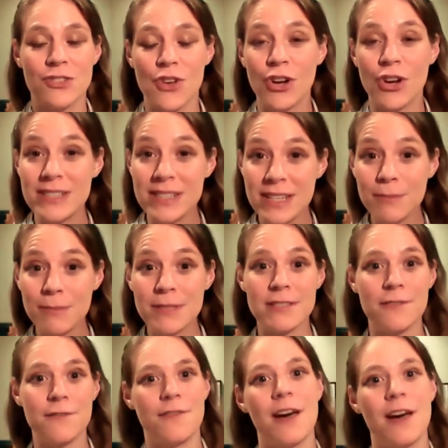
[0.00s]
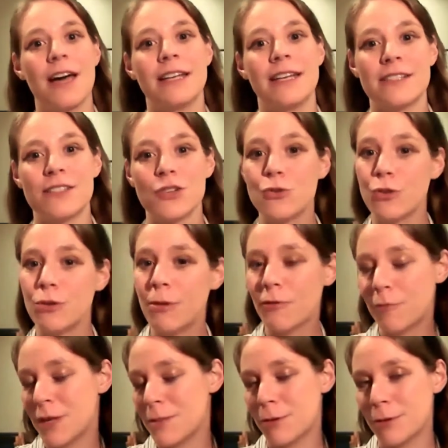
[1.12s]
So a team is defined as a group
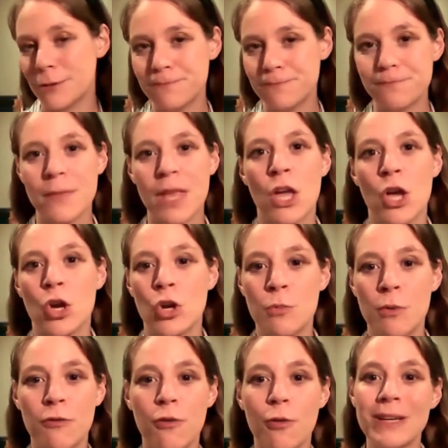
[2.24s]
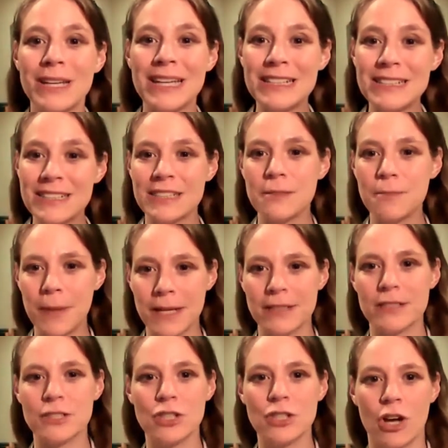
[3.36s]
of people who perform
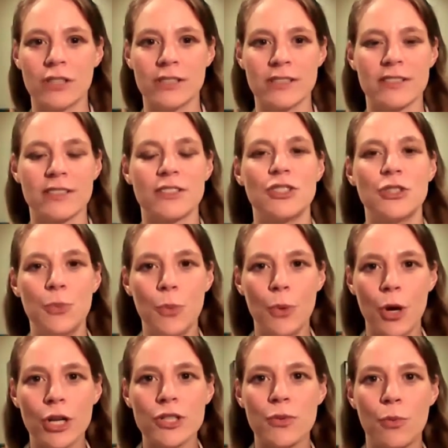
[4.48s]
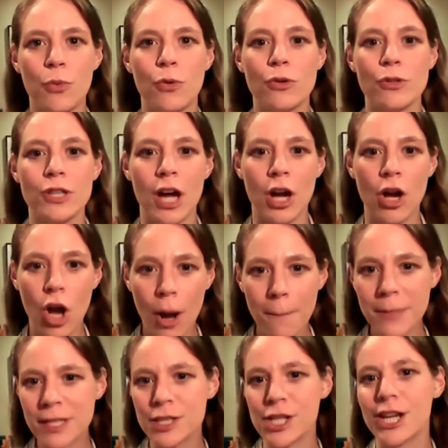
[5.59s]
interdependent tasks to work toward
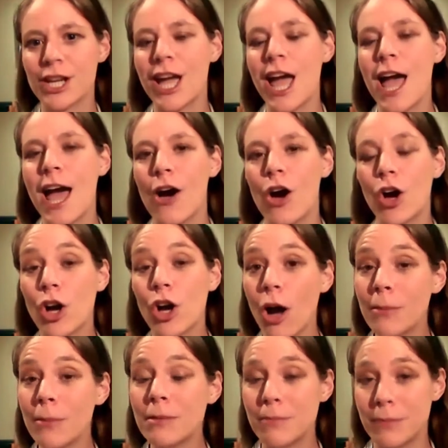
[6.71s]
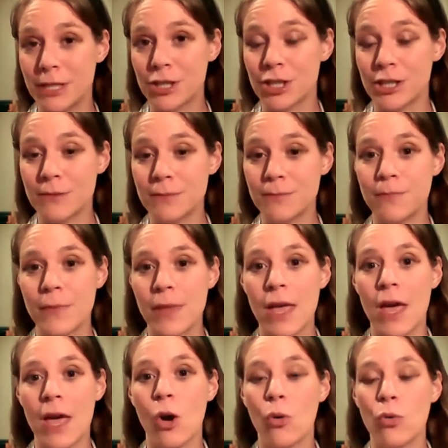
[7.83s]
accomplishing a common mission
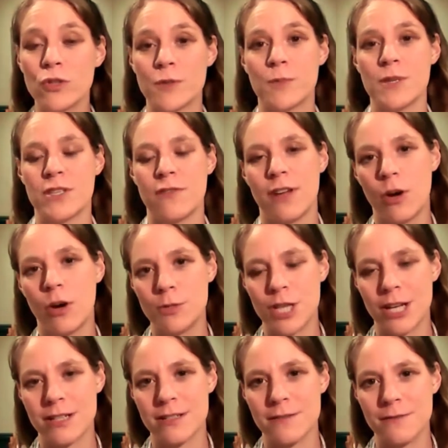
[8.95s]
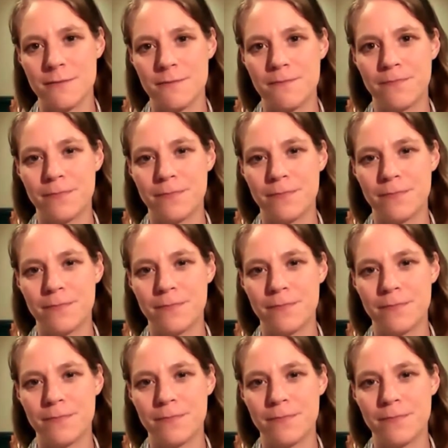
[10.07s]
or specific objective.